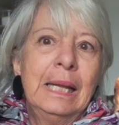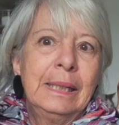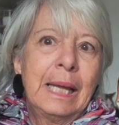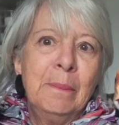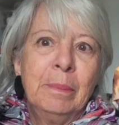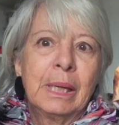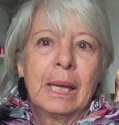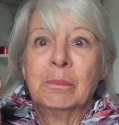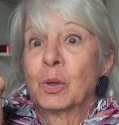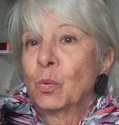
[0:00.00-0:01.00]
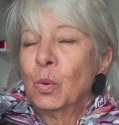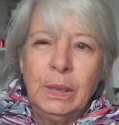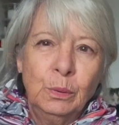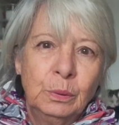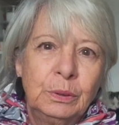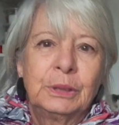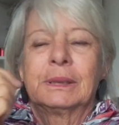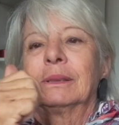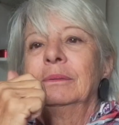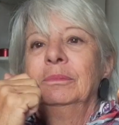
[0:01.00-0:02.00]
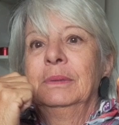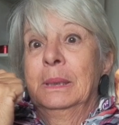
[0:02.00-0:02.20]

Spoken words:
They can become quilts,